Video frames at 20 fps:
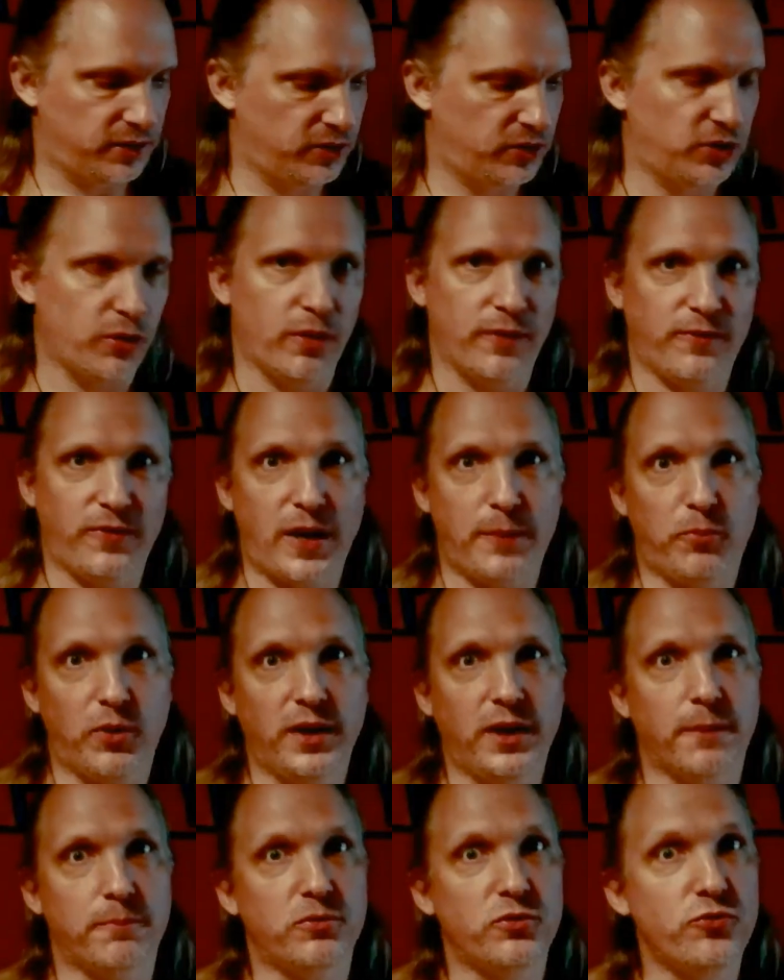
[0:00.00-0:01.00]
So if I bring
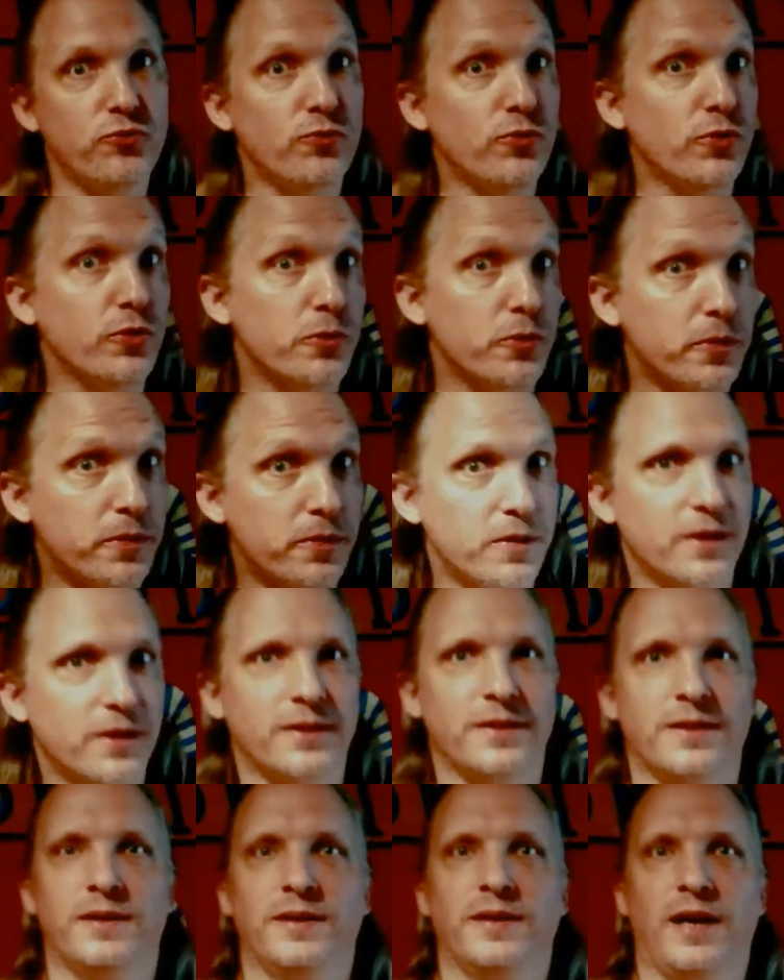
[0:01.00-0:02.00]
up truth,
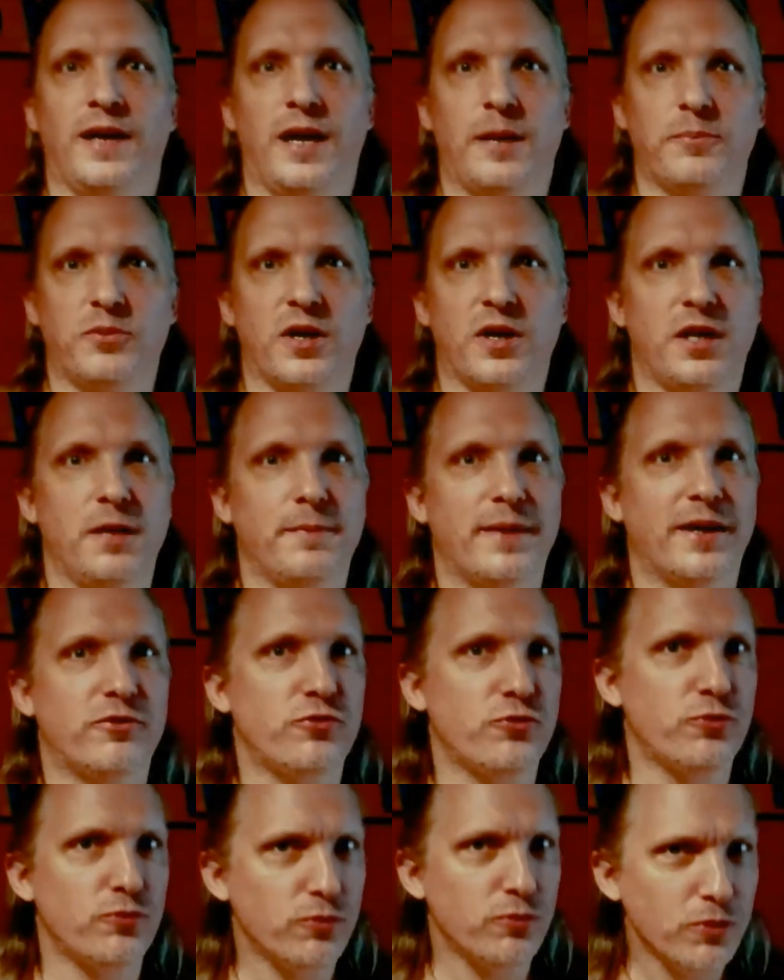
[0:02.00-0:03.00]
and I'm talking about
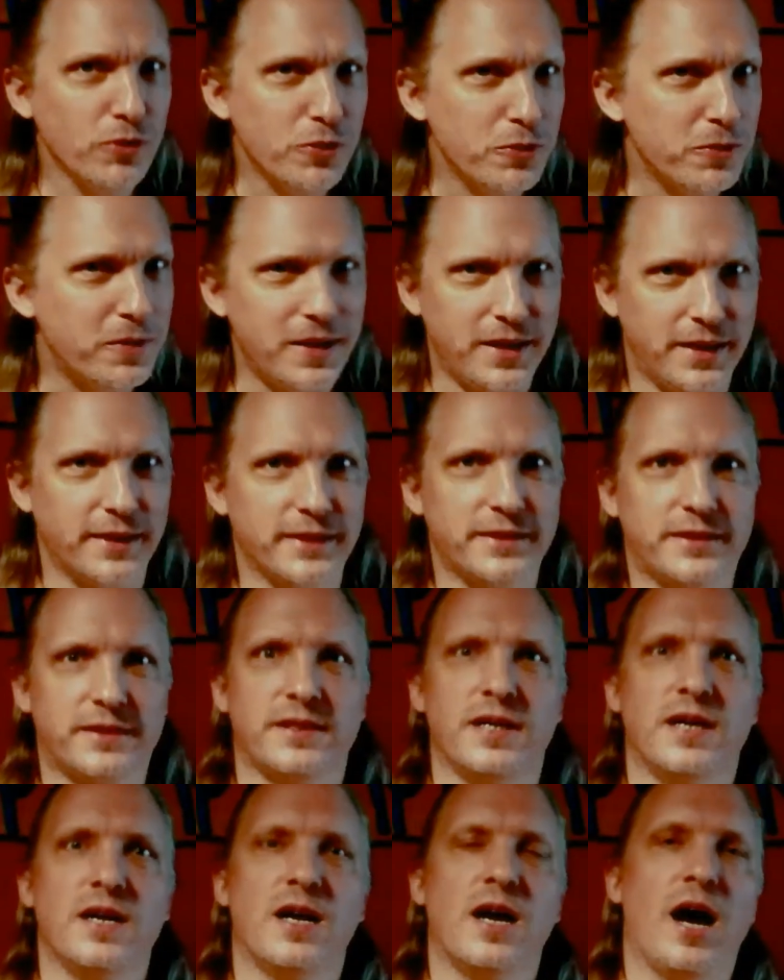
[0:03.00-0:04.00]
truthiness,
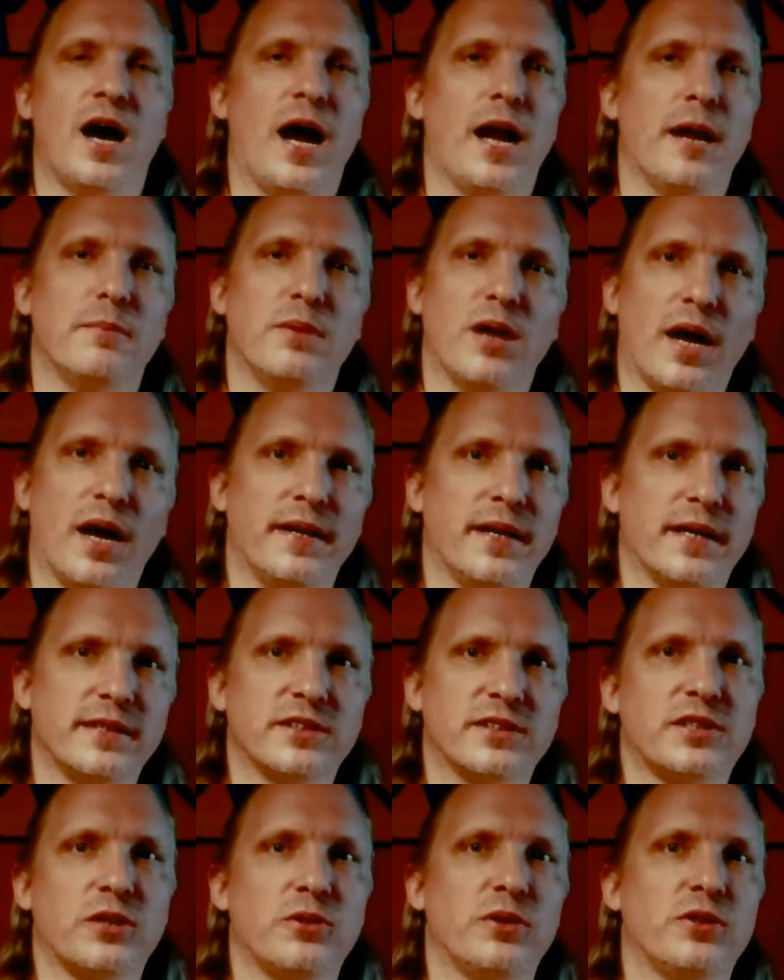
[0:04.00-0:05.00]
I am not
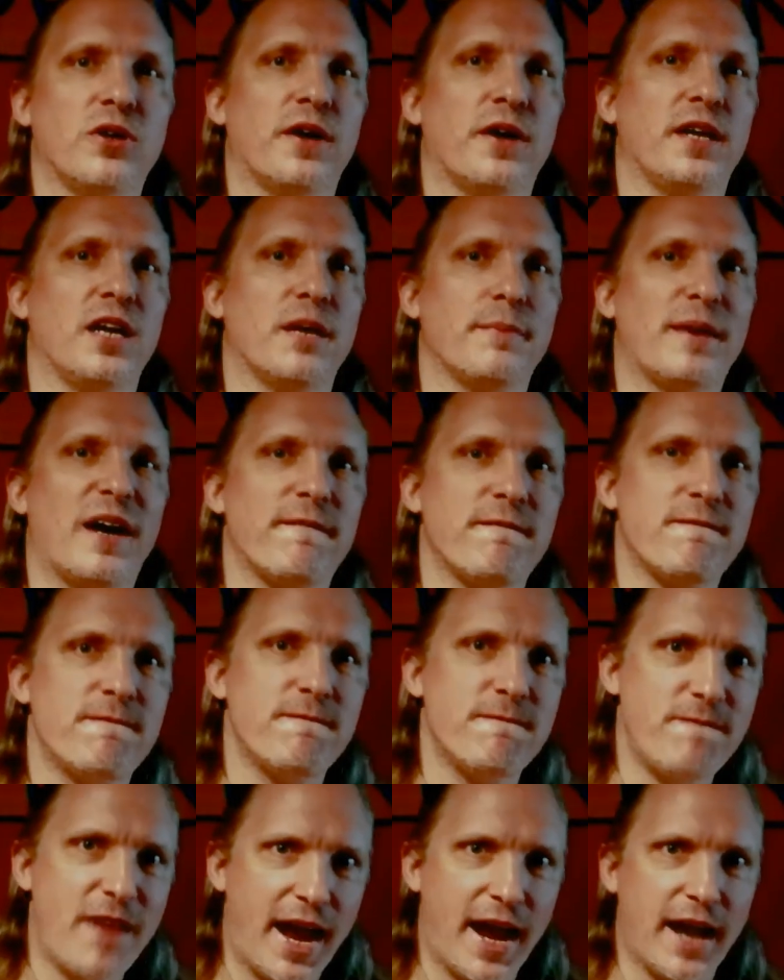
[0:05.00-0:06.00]
necessarily talking about
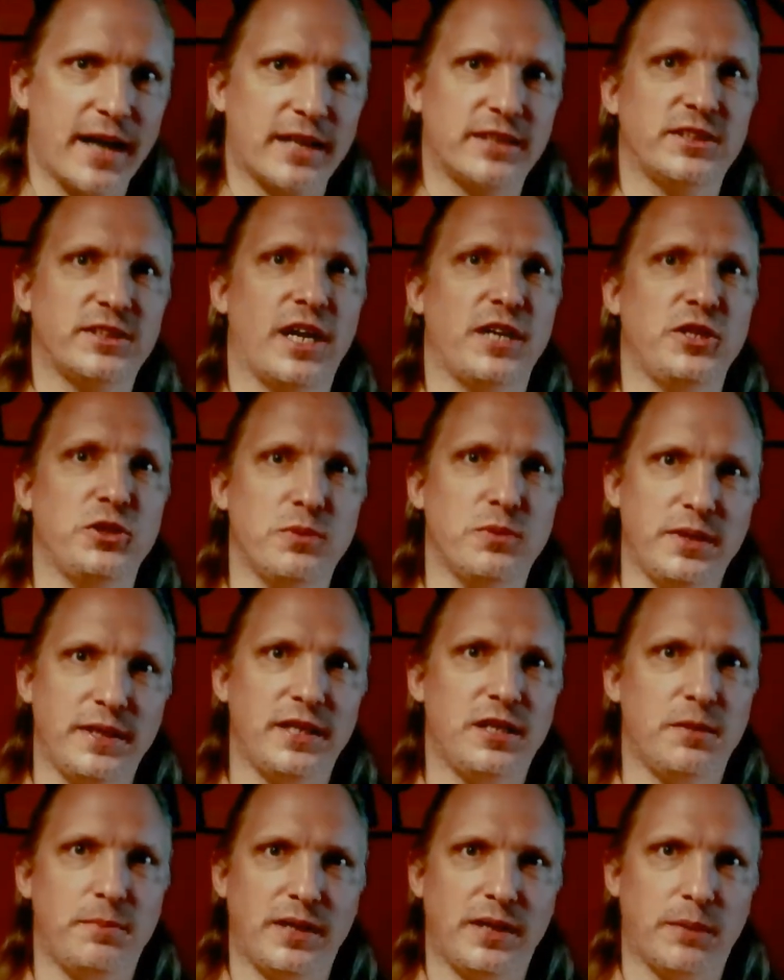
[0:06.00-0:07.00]
facts, and you need
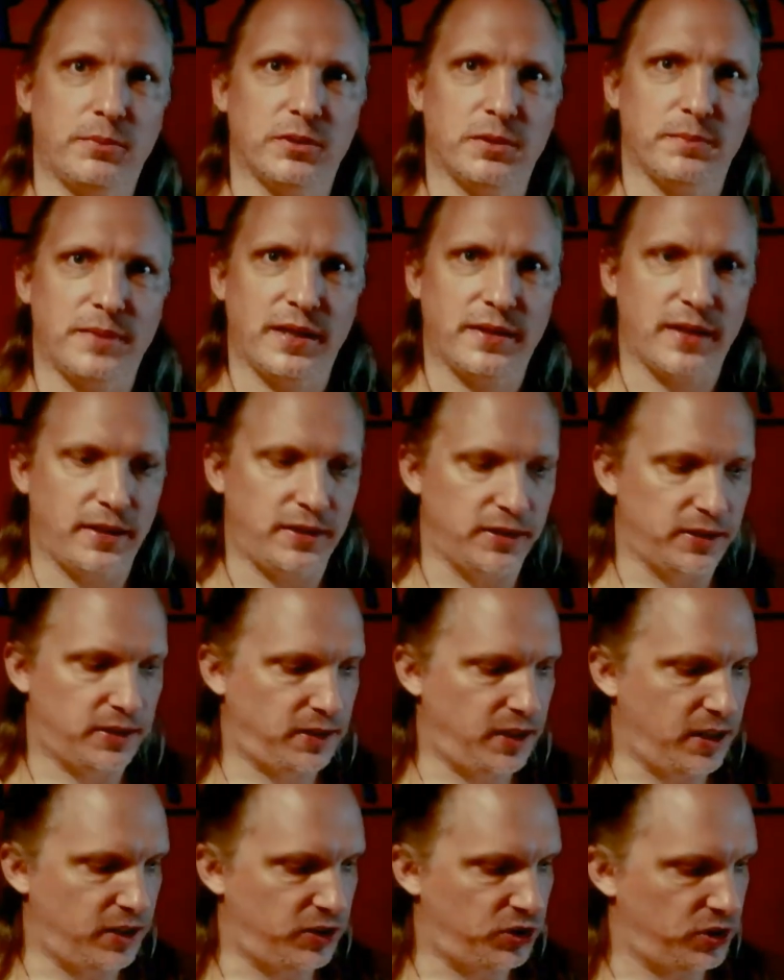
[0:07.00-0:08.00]
to be able to make that
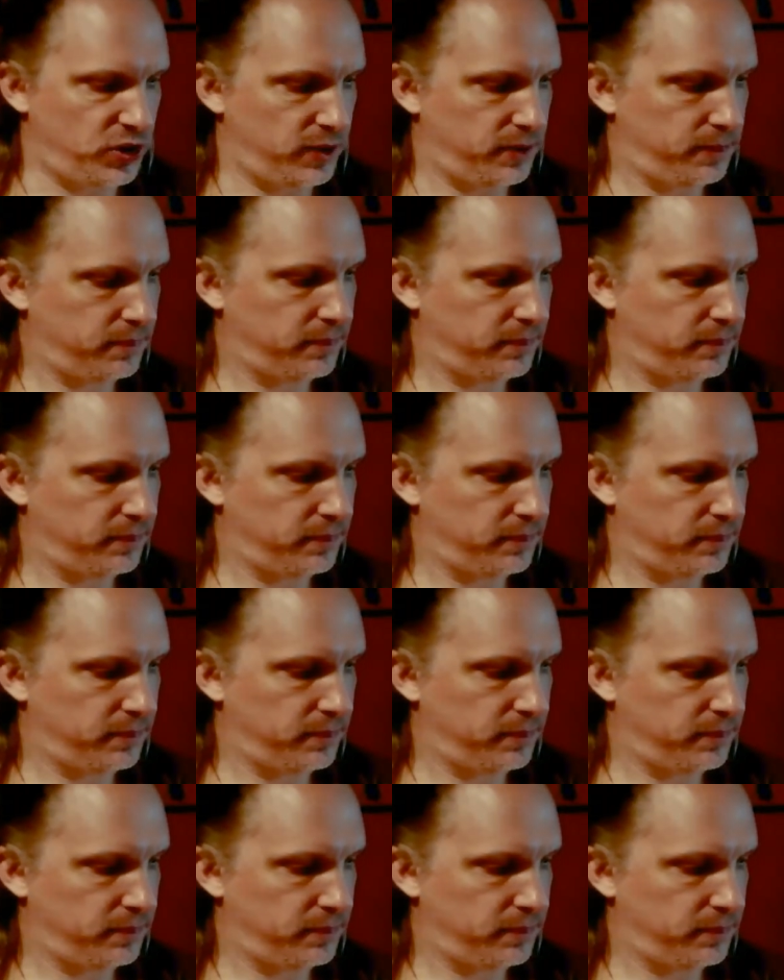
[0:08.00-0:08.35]
distinction.